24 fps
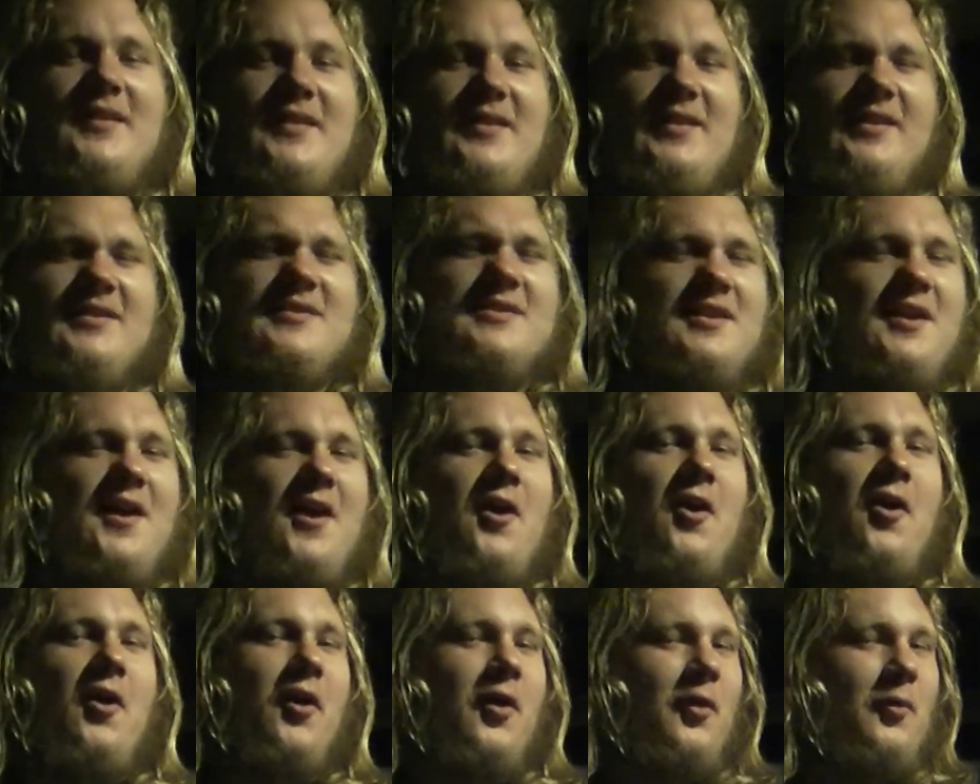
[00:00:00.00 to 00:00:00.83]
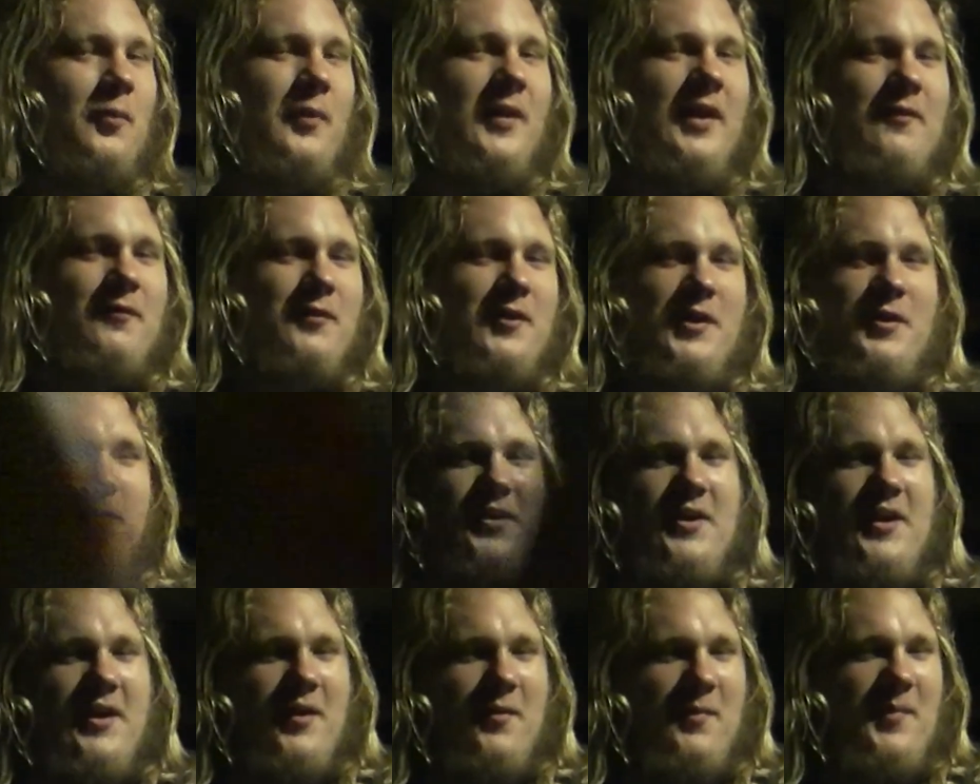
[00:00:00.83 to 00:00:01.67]
It's not hard whenever you
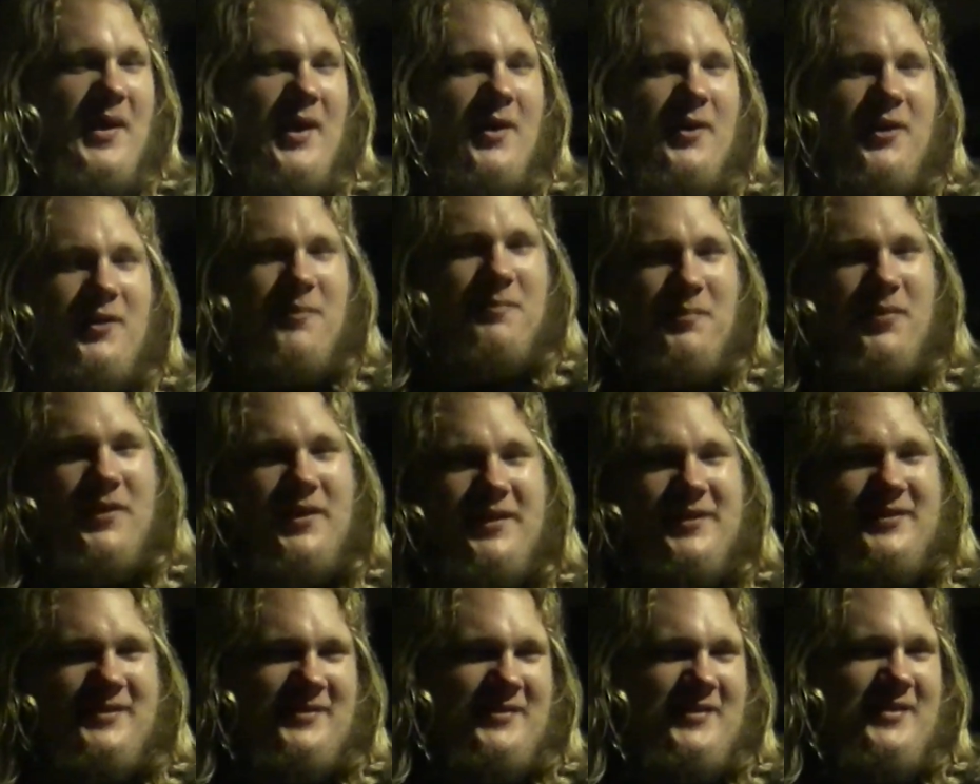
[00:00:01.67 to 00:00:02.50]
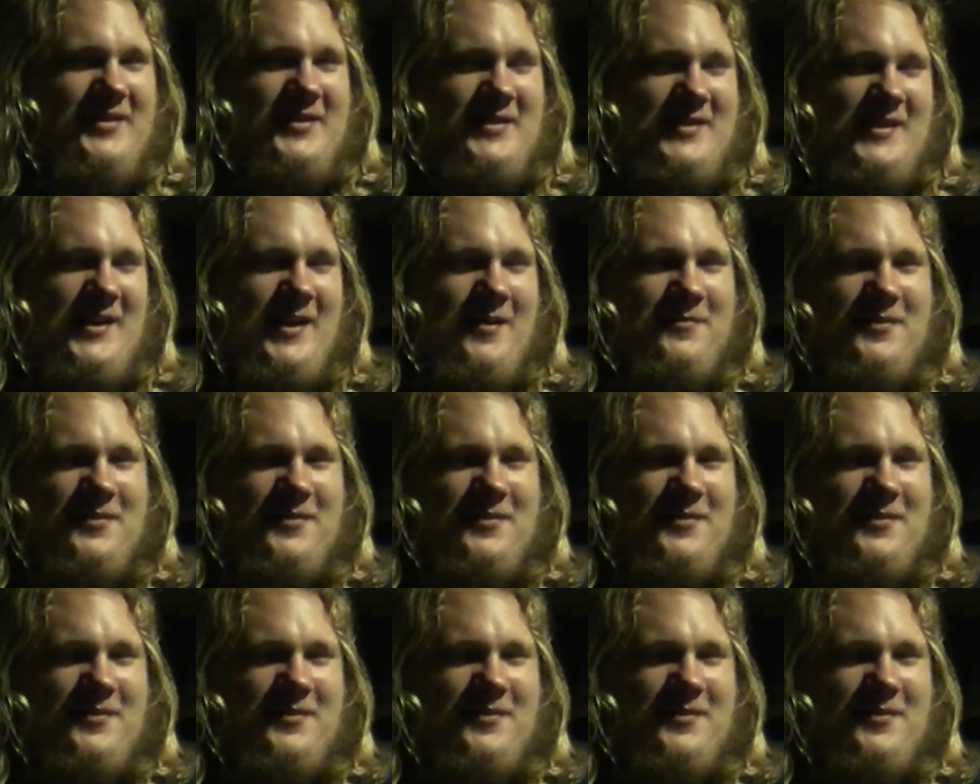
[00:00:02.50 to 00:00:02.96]
think about it, but at the same